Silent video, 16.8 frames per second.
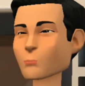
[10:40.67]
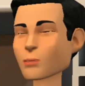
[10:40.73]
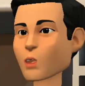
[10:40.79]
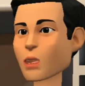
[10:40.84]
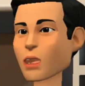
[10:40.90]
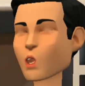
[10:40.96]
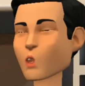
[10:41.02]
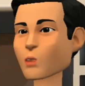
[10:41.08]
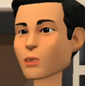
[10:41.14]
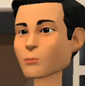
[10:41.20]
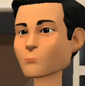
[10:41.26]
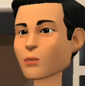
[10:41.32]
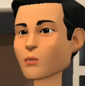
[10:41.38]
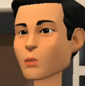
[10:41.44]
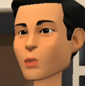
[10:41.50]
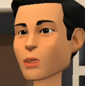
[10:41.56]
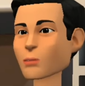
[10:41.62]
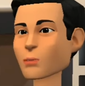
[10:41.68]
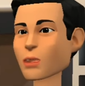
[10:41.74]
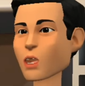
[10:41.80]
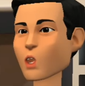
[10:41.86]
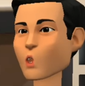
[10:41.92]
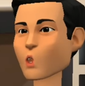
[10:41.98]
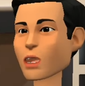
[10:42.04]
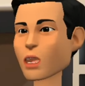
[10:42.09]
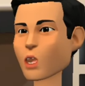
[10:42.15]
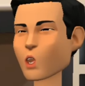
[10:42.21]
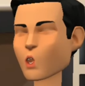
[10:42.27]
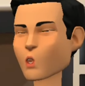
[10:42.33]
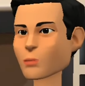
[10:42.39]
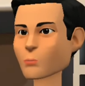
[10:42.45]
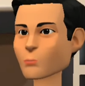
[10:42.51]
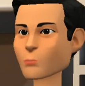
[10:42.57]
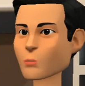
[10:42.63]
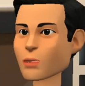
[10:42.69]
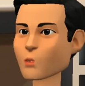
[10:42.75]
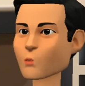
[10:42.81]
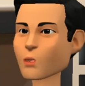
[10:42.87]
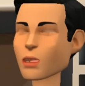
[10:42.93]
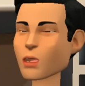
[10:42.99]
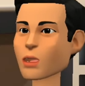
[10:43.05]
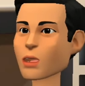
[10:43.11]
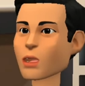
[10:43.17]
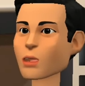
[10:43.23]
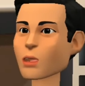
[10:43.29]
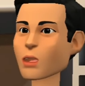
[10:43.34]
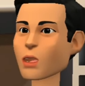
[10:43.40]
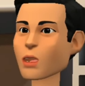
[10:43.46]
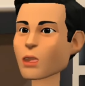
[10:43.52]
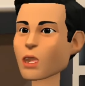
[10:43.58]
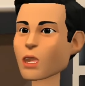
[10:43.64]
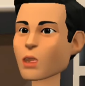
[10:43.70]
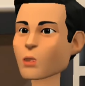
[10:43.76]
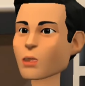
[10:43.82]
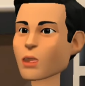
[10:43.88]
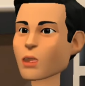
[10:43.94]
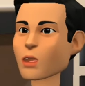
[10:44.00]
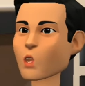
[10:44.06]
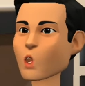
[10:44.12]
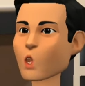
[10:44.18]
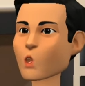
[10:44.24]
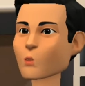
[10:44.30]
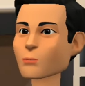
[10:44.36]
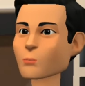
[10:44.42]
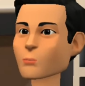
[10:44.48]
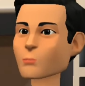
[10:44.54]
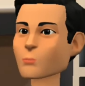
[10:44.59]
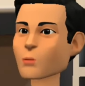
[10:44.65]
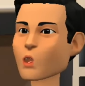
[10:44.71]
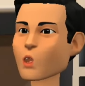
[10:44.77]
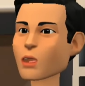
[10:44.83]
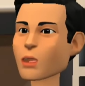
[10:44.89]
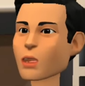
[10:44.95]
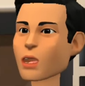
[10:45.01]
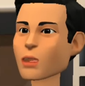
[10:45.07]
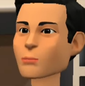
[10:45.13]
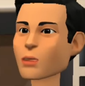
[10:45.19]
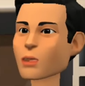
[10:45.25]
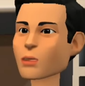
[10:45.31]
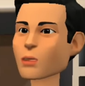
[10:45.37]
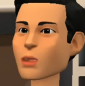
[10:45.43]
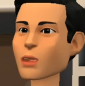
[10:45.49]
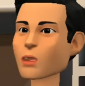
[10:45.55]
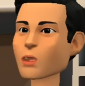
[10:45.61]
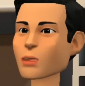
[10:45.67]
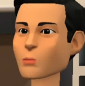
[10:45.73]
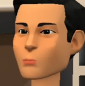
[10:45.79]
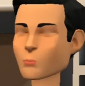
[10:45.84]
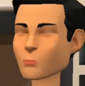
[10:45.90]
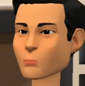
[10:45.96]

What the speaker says: We'll also provide a mouth guard to protect his teeth and the tube during the procedure.